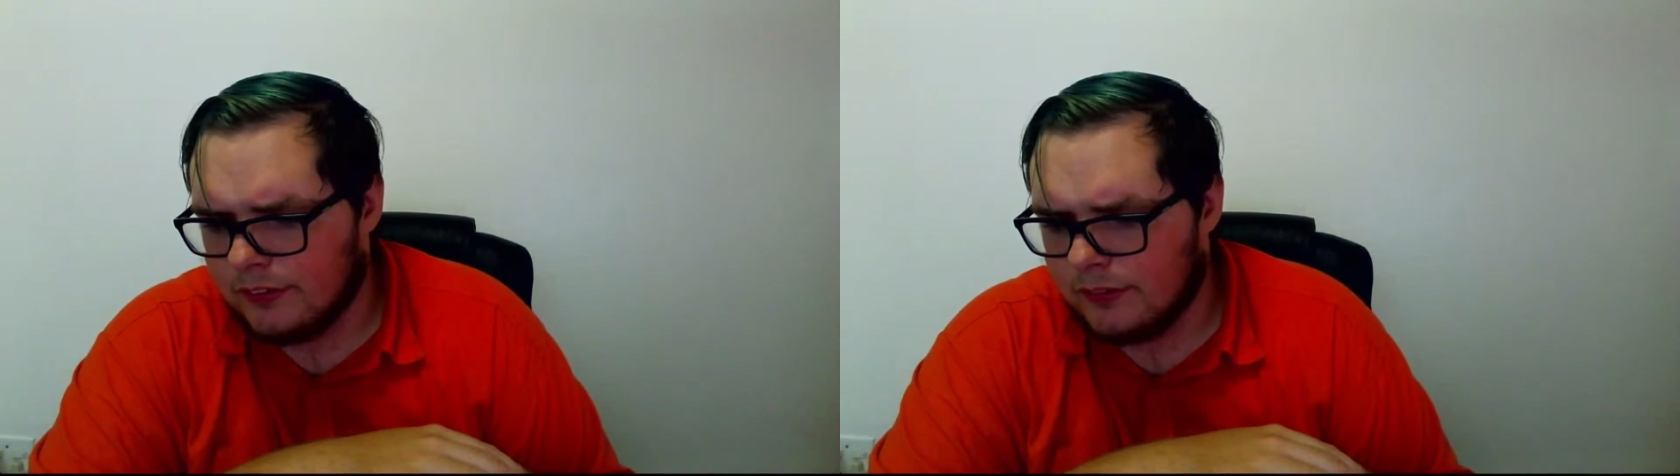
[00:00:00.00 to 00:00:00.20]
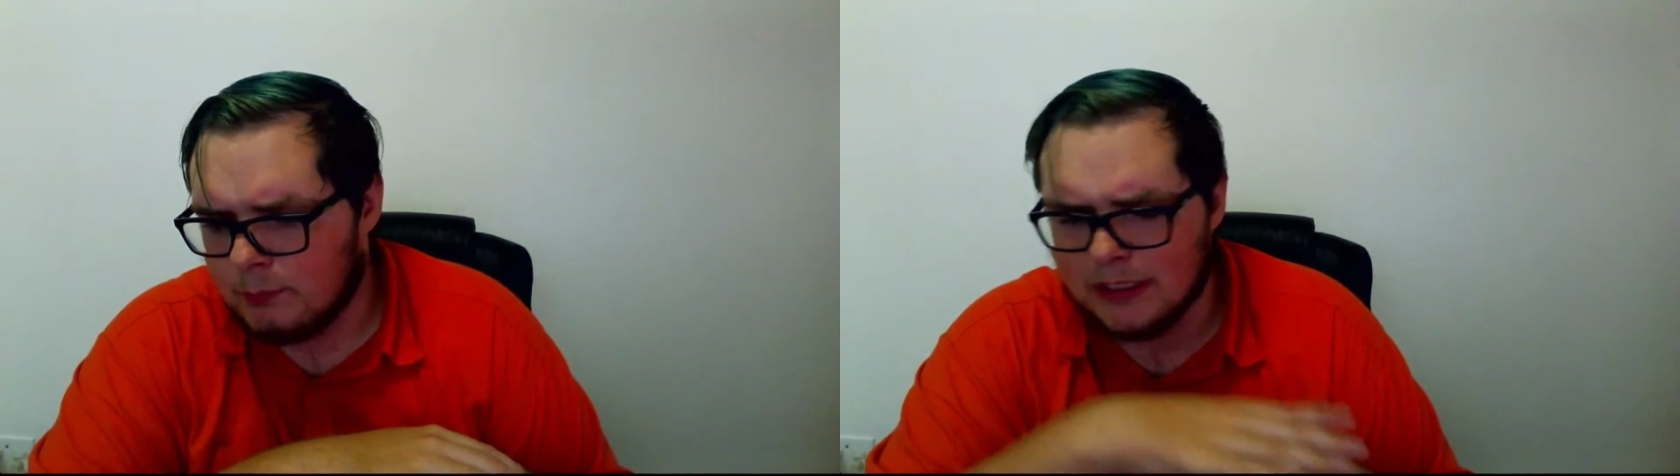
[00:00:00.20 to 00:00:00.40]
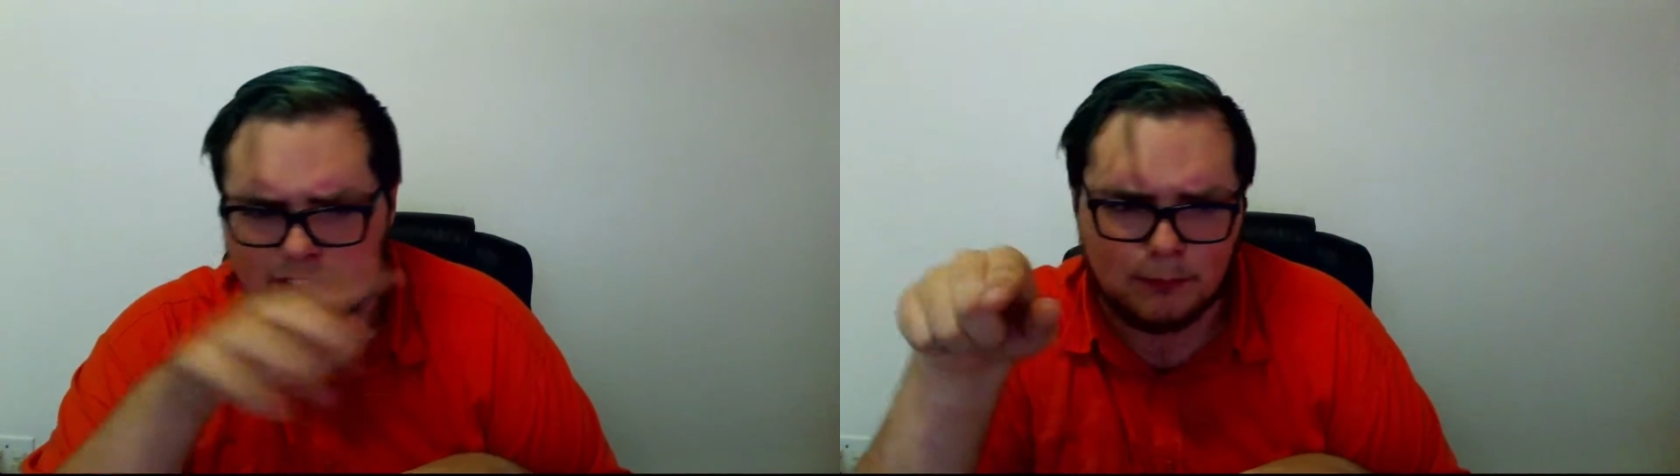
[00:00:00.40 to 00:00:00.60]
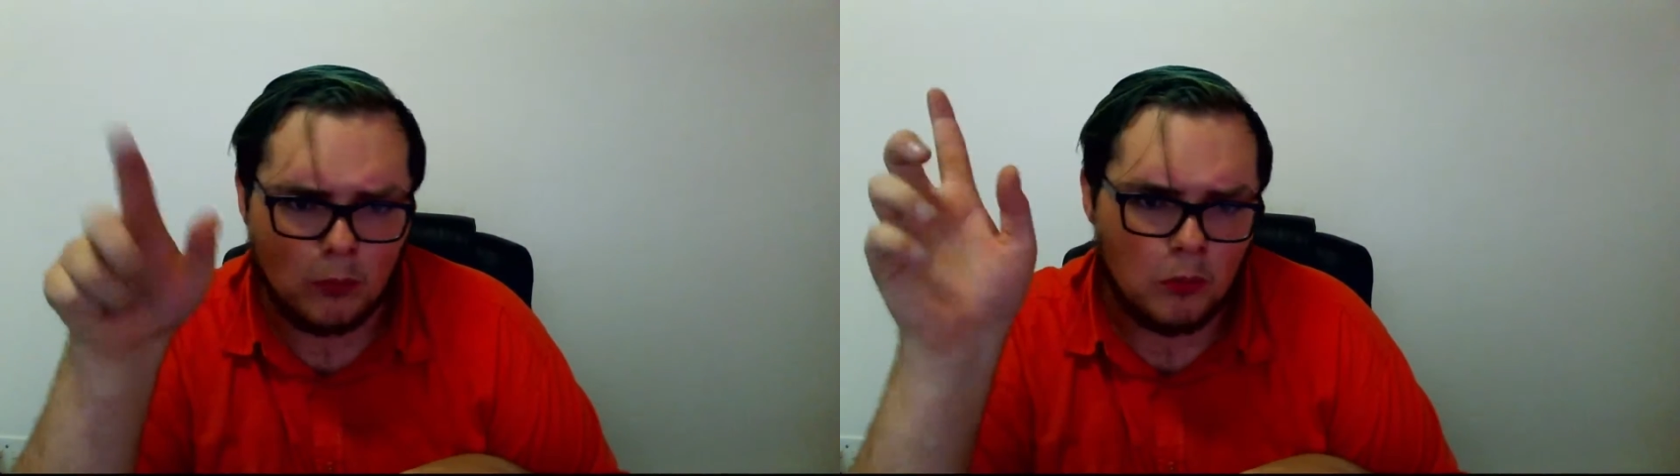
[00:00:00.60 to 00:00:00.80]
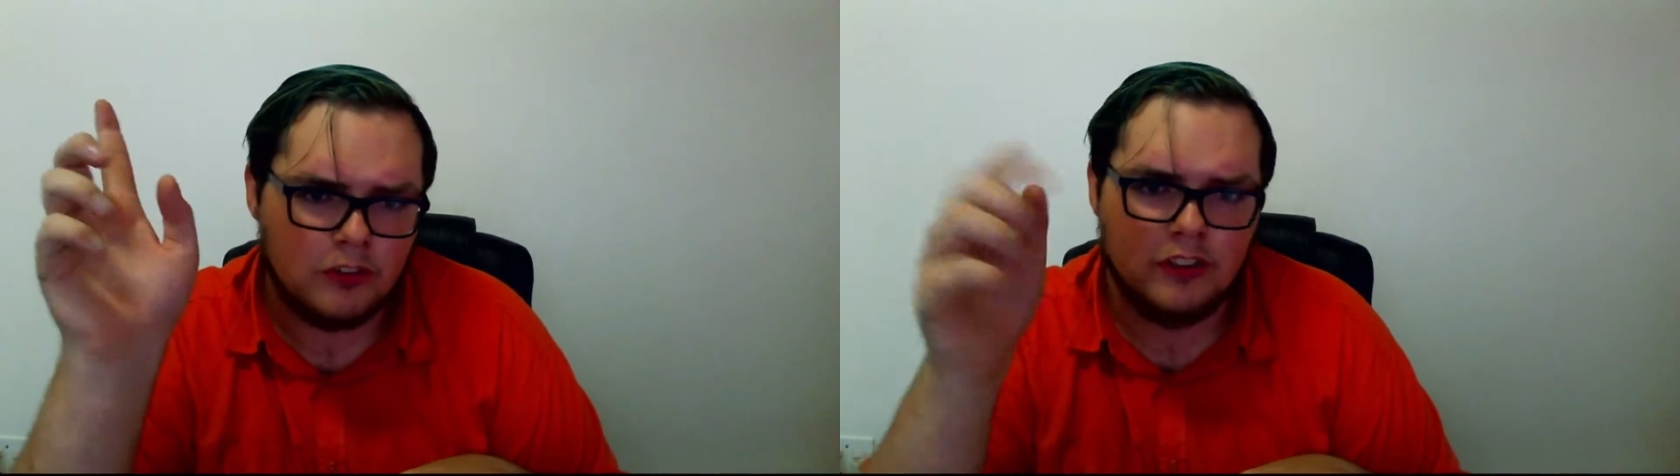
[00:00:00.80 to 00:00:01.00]
Mixer
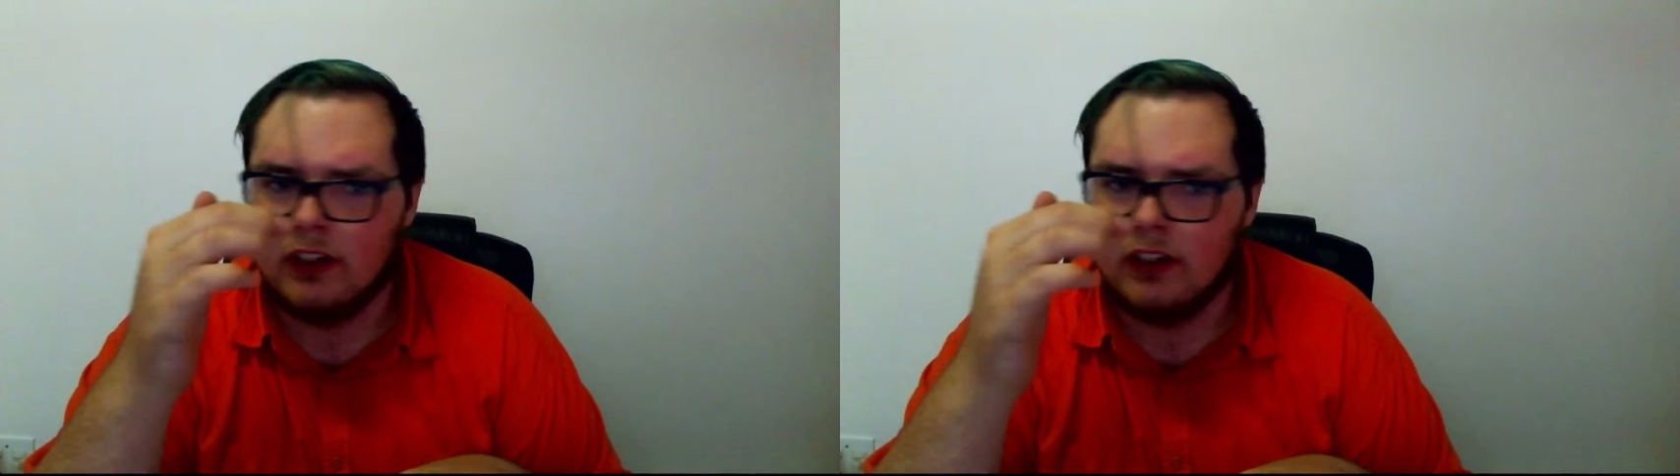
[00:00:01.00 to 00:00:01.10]
board